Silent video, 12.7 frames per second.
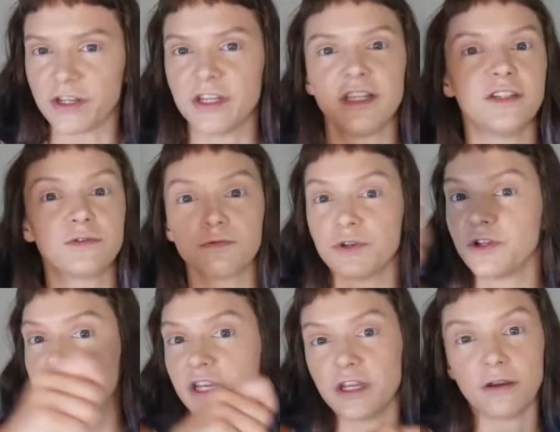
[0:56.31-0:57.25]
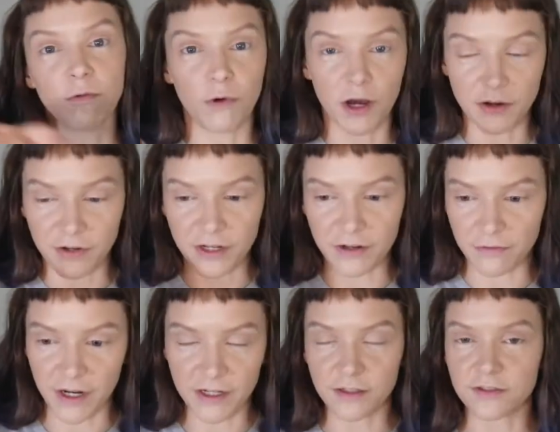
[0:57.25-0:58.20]
and he's really watering,
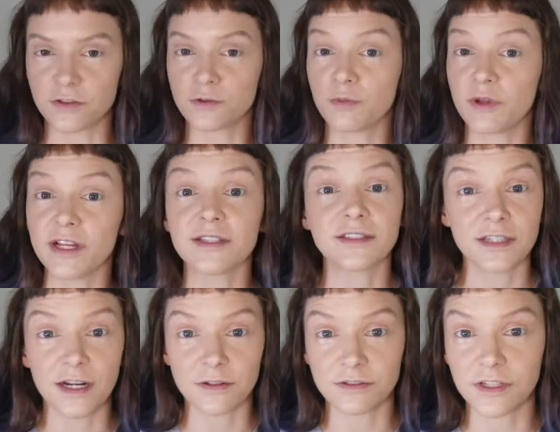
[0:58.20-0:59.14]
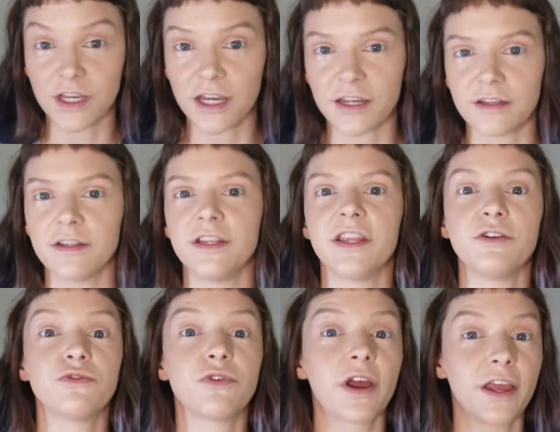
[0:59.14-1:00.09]
right? Because those plants sit outside and
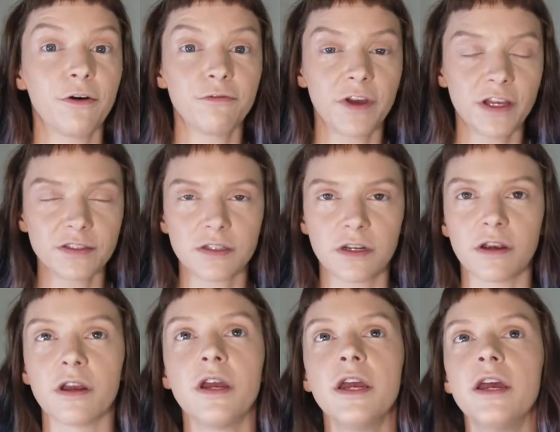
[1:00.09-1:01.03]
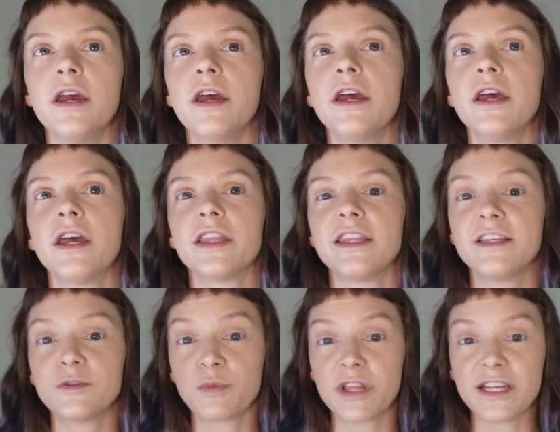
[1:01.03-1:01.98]
they dry out faster.
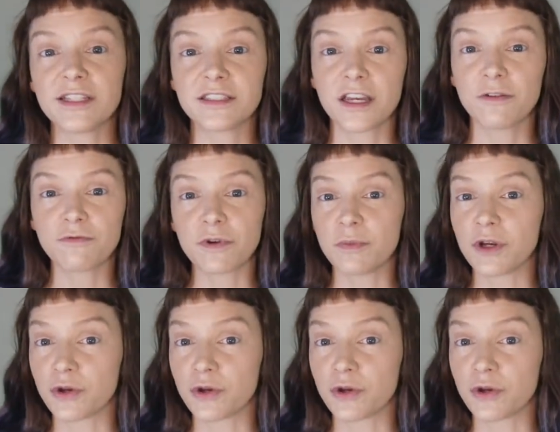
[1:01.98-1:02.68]
These plants come from a